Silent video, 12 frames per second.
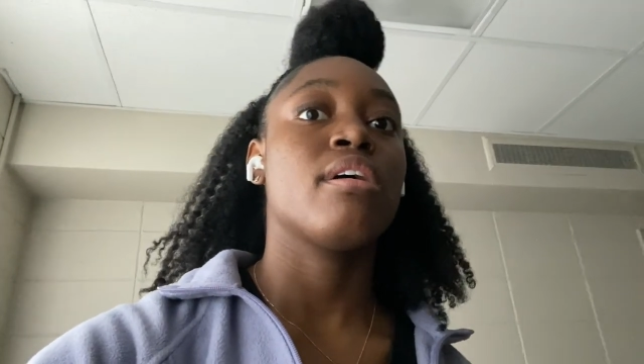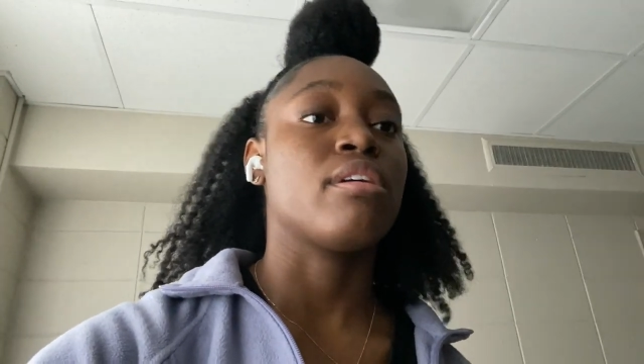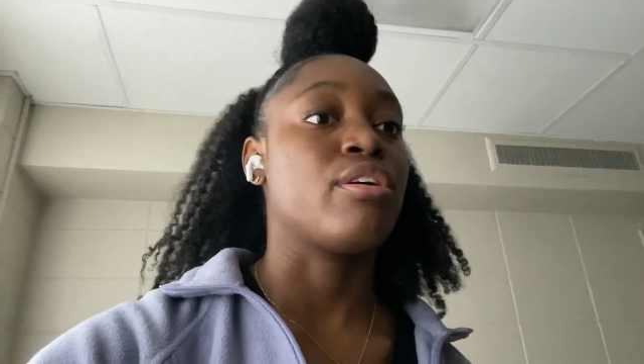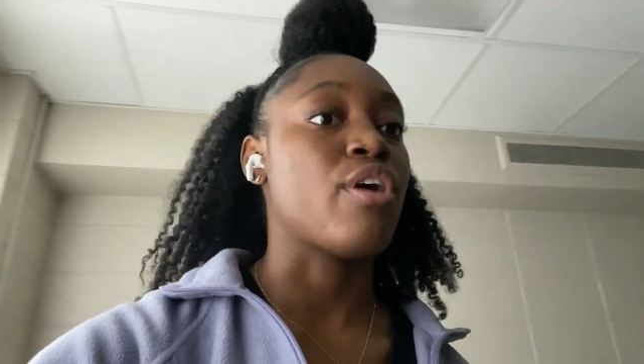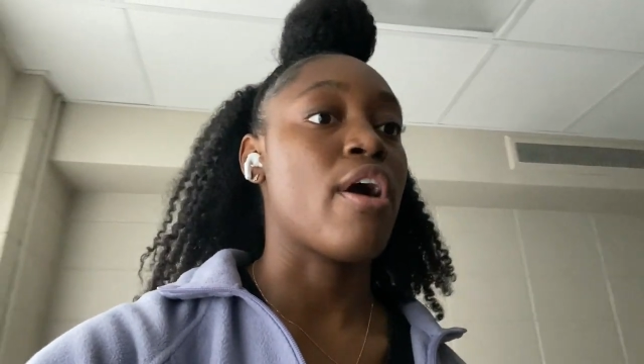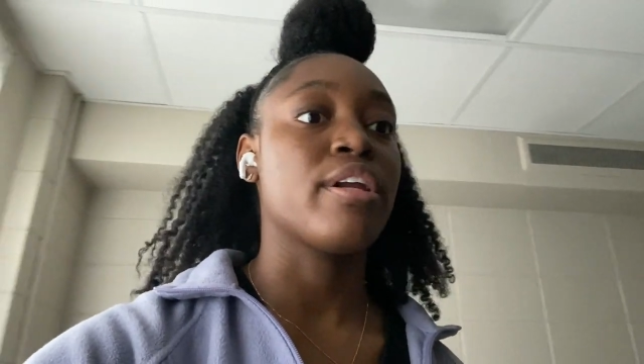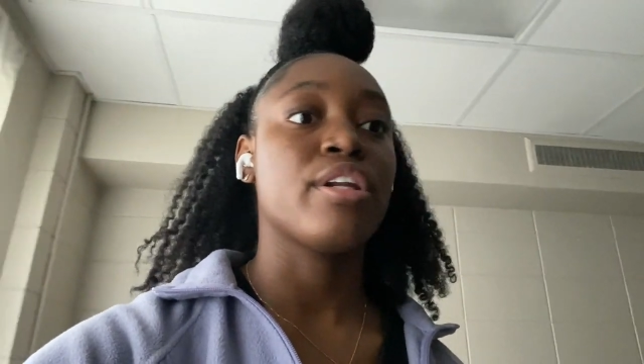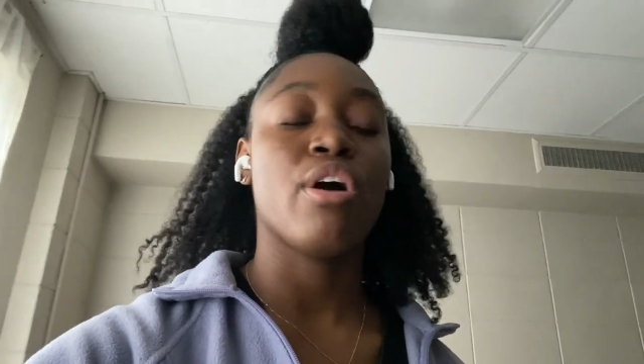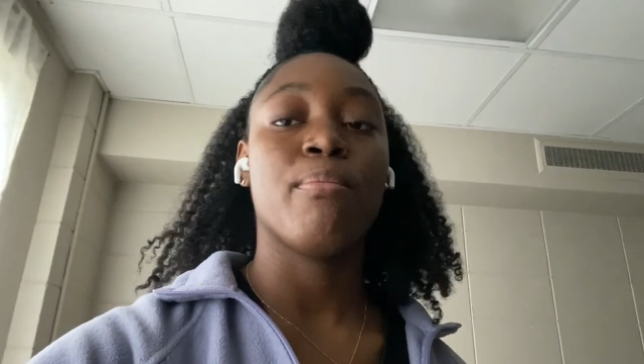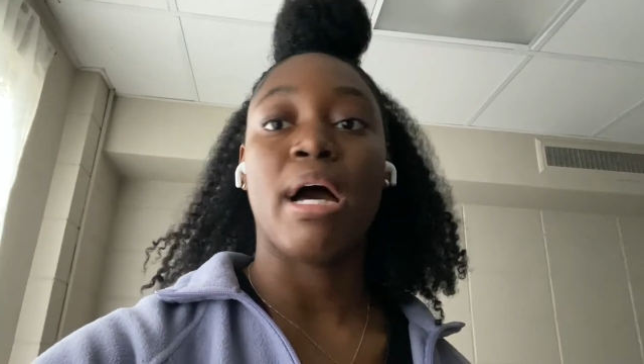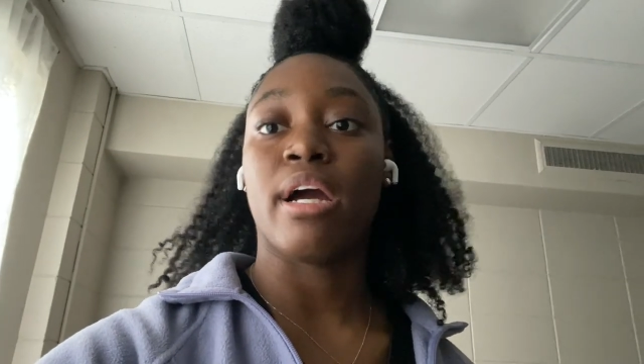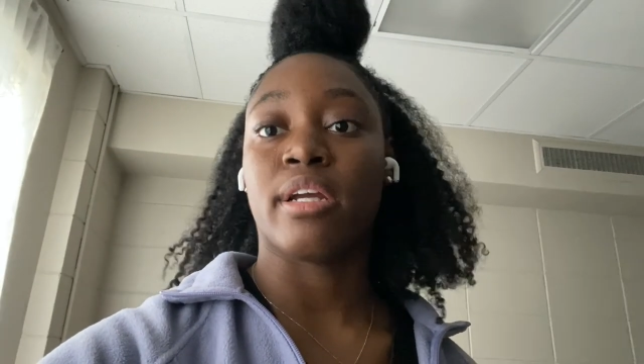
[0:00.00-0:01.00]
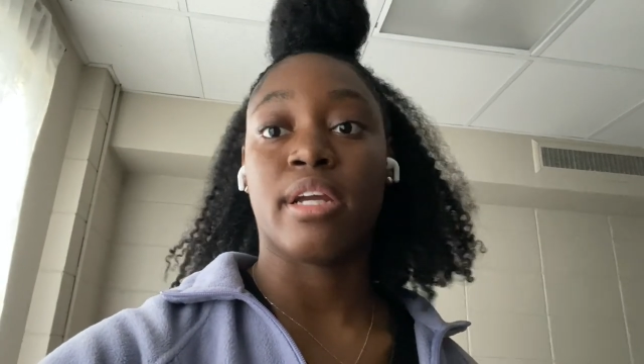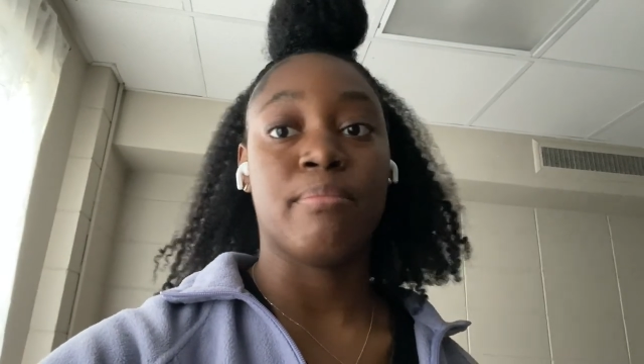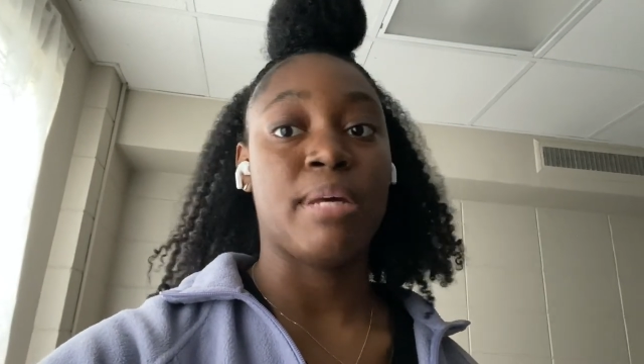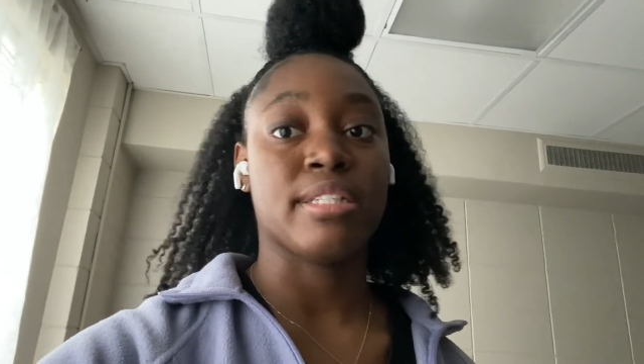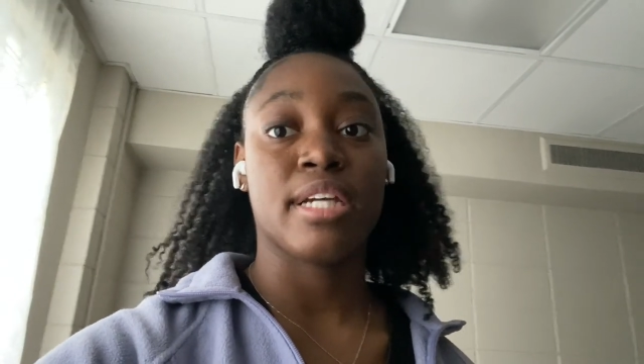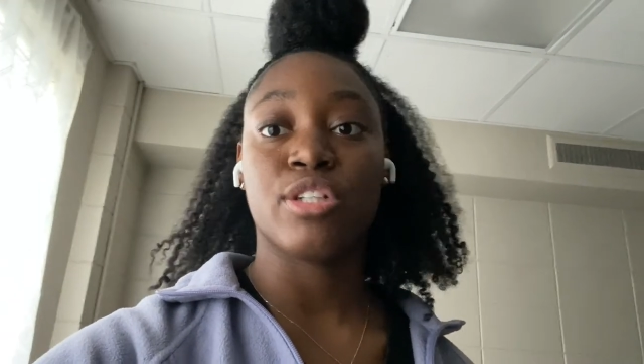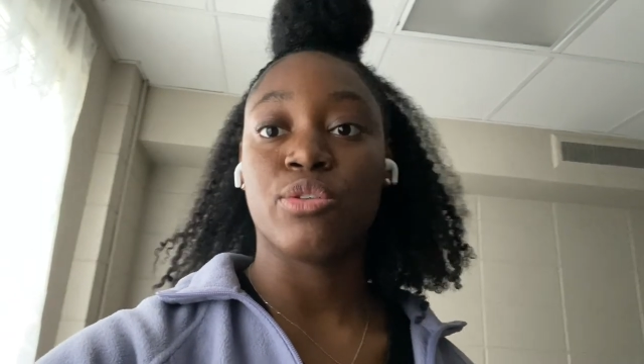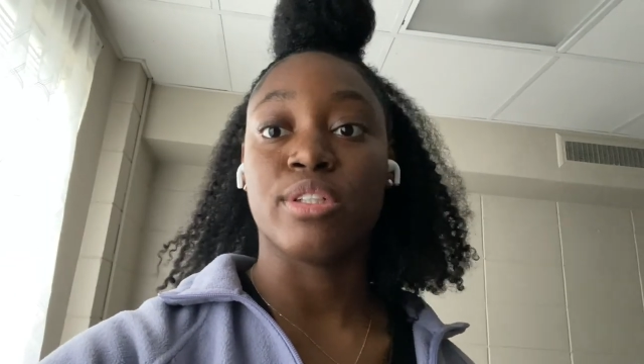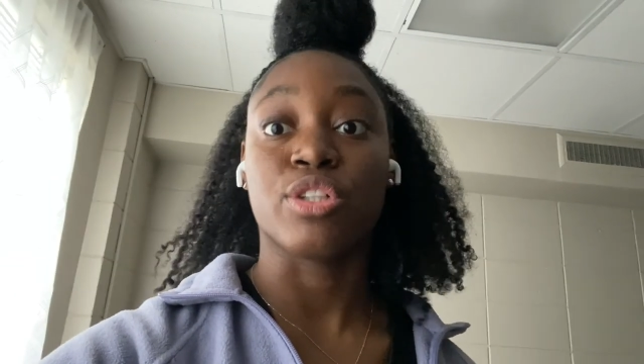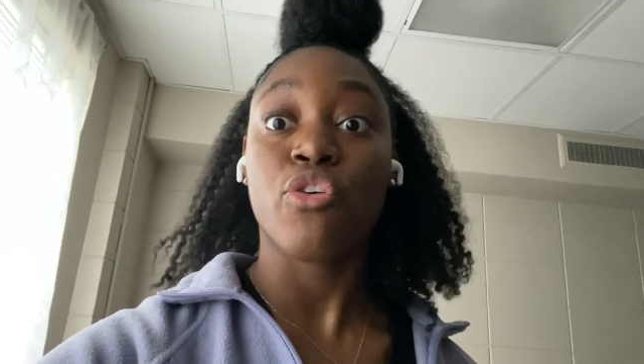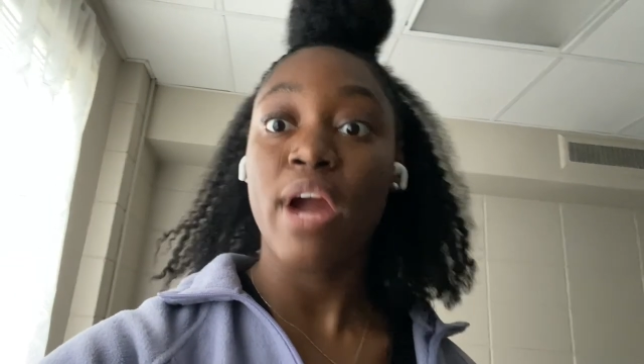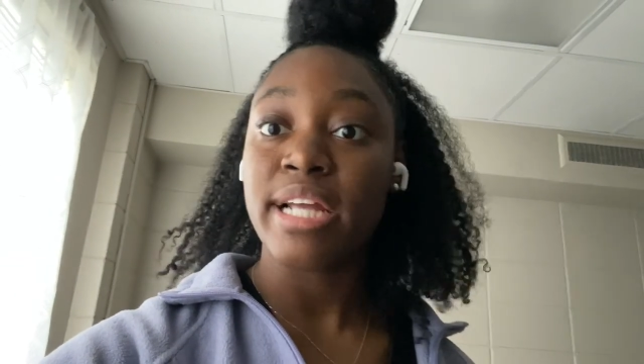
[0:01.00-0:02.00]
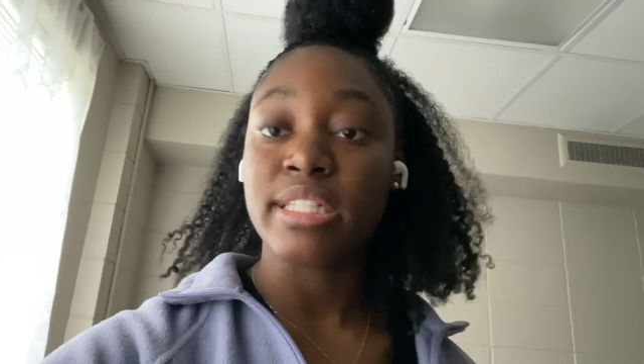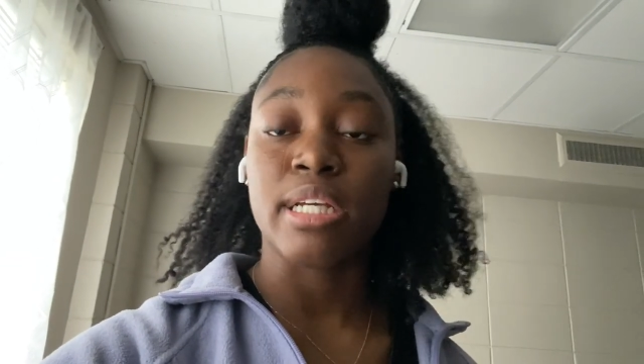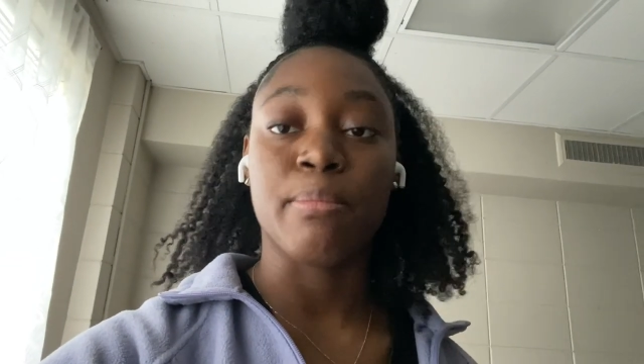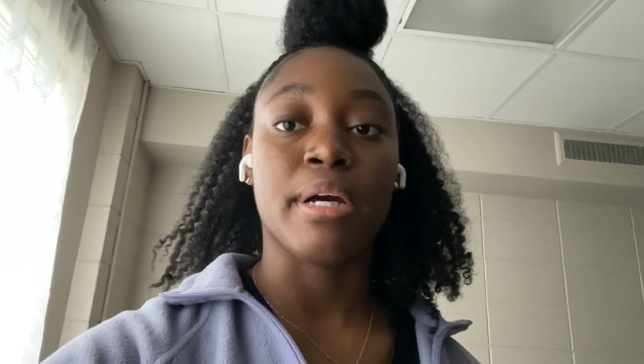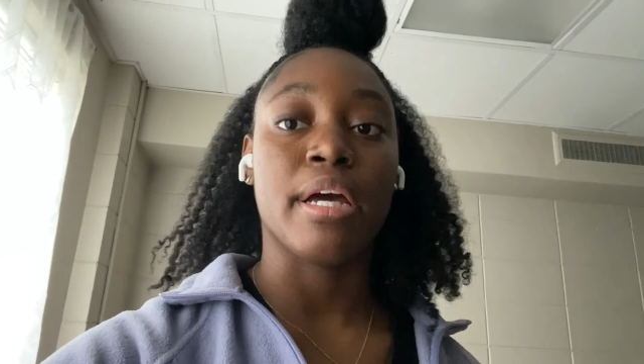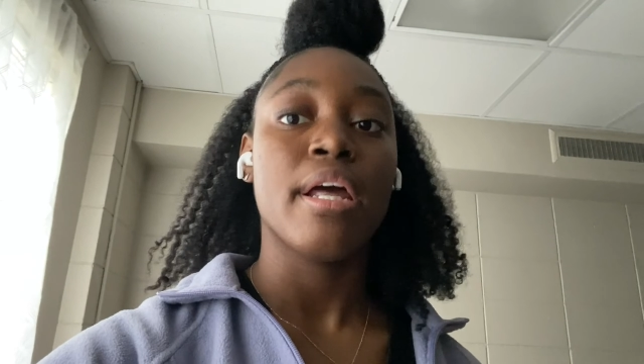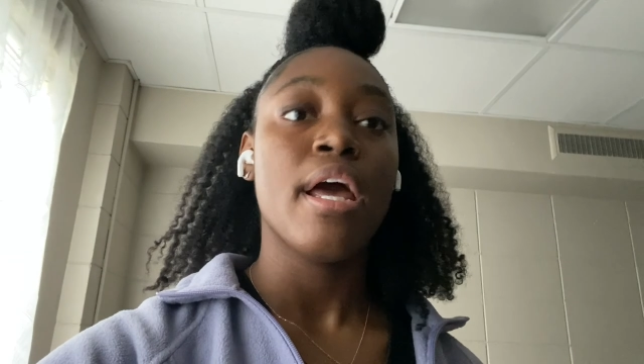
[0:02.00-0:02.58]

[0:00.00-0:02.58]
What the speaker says: You already know my schedule is crazy, but